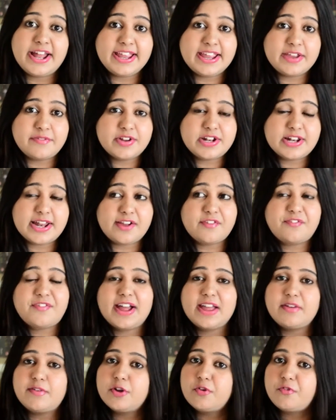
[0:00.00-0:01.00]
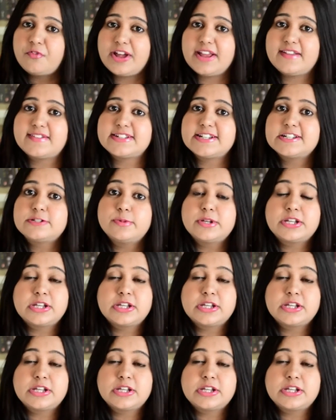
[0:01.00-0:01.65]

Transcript: I give it like five out of five stars